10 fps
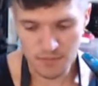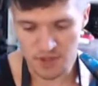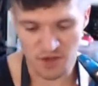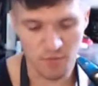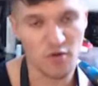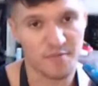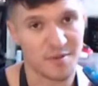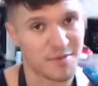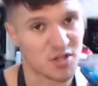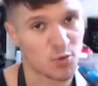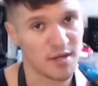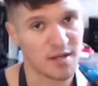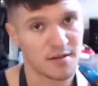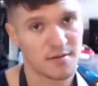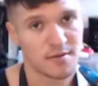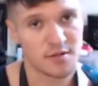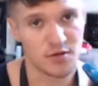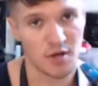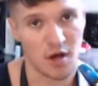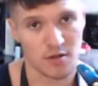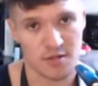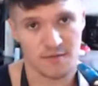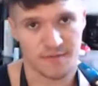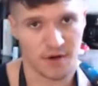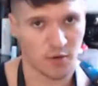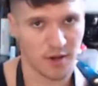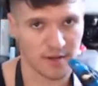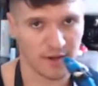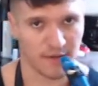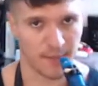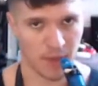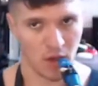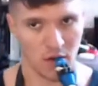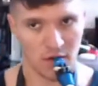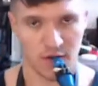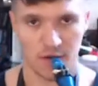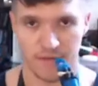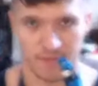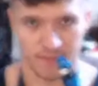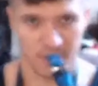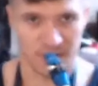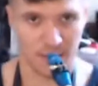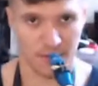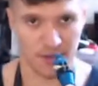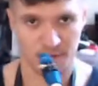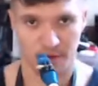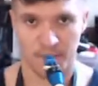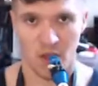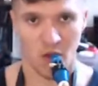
The movement between two notes very quickly, right? So, for example, this one.